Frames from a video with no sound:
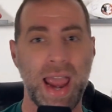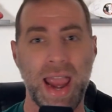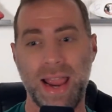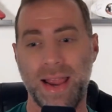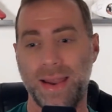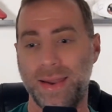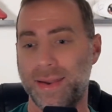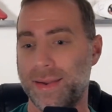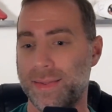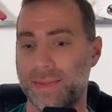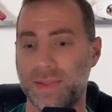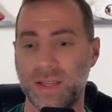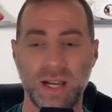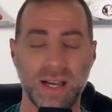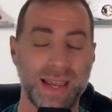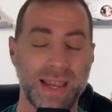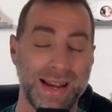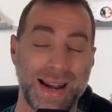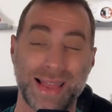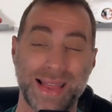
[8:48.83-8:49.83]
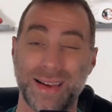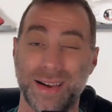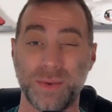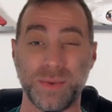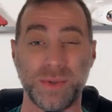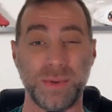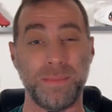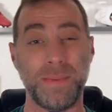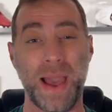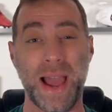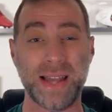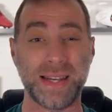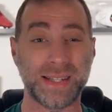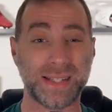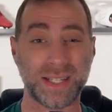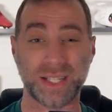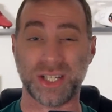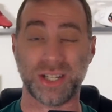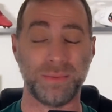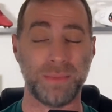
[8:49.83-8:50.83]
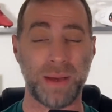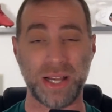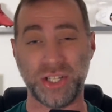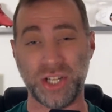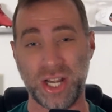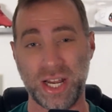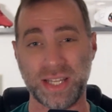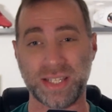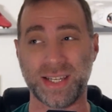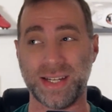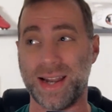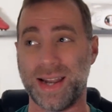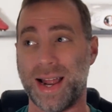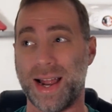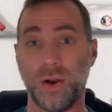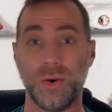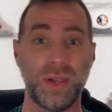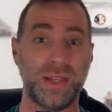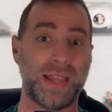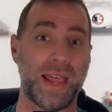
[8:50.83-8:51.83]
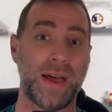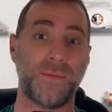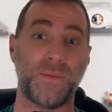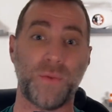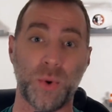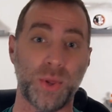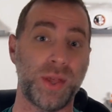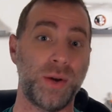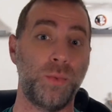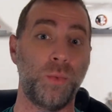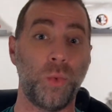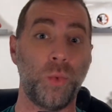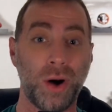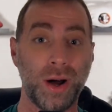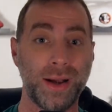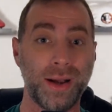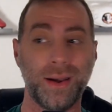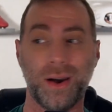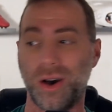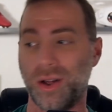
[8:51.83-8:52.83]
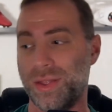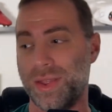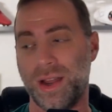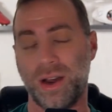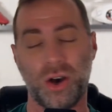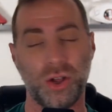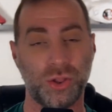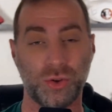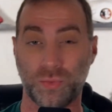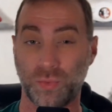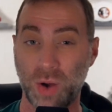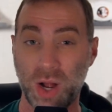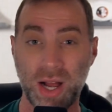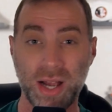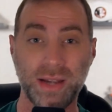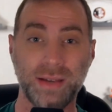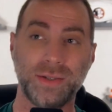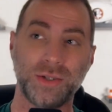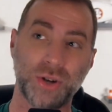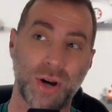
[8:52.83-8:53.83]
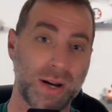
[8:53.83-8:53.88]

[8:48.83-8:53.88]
And again, I thought it was a bad decision by Jennings to not go get that 4th and 1 on the run,